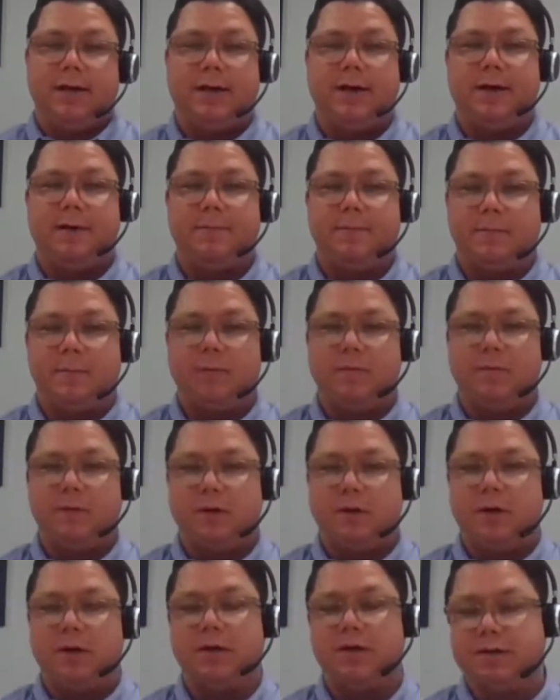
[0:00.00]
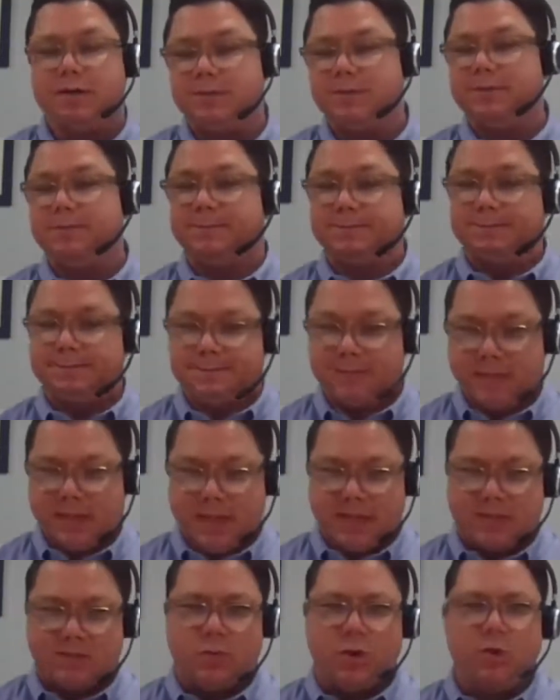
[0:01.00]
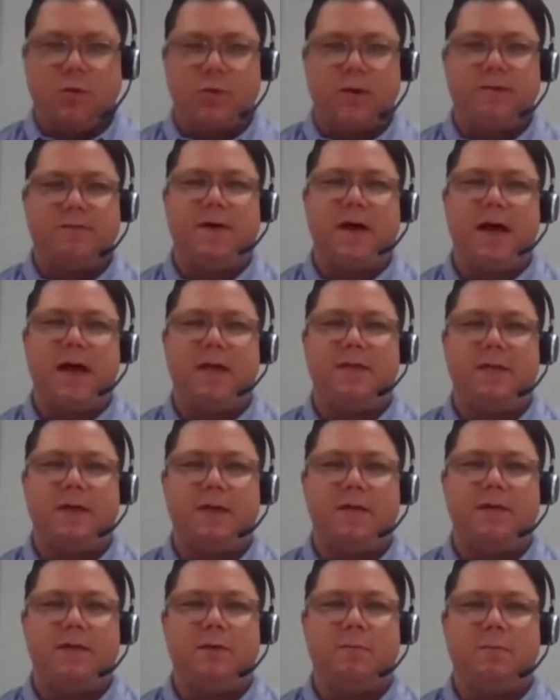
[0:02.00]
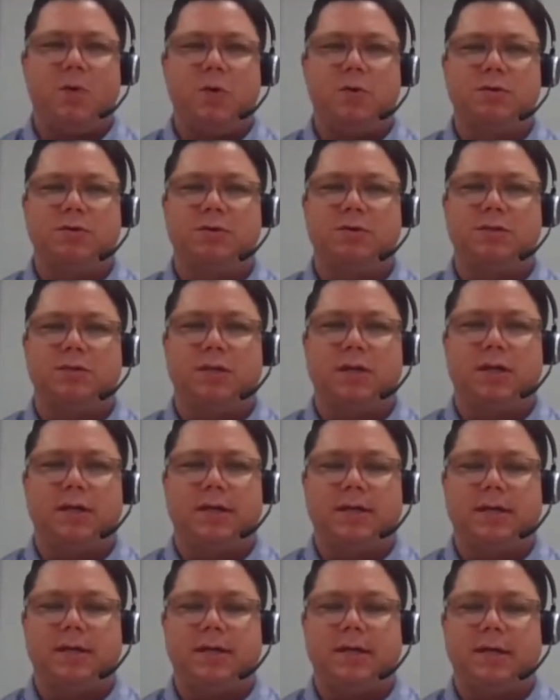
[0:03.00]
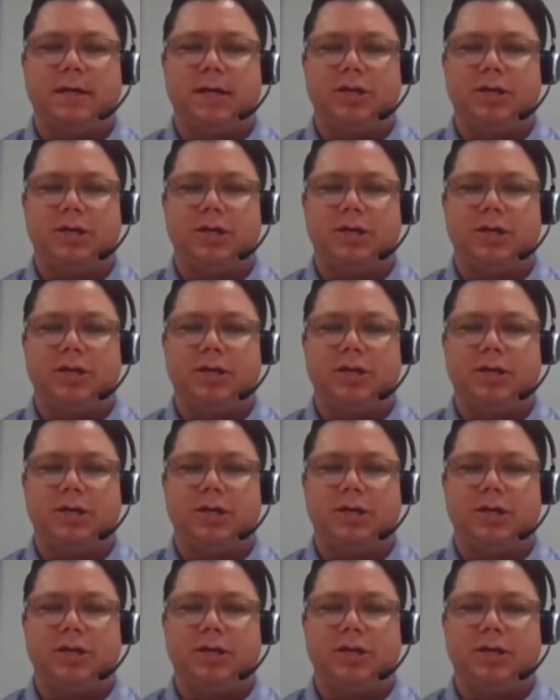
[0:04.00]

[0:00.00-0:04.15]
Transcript: um, because that's where we find the, the most uh,